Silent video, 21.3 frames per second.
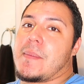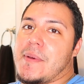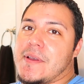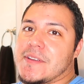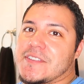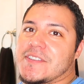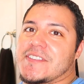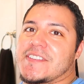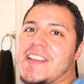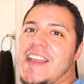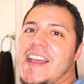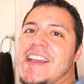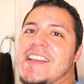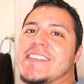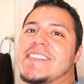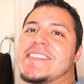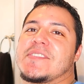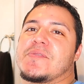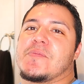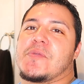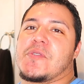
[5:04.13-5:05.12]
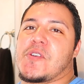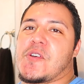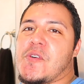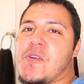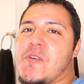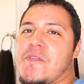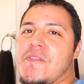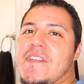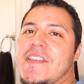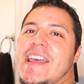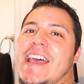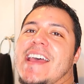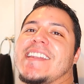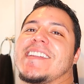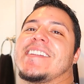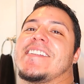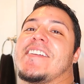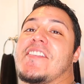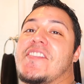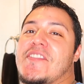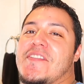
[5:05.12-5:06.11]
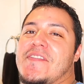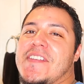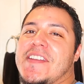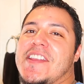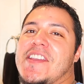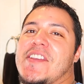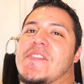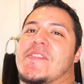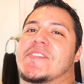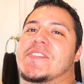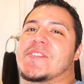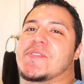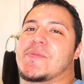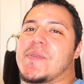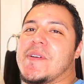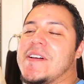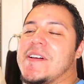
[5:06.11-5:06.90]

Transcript: my muscle size and we'll go over that in another video as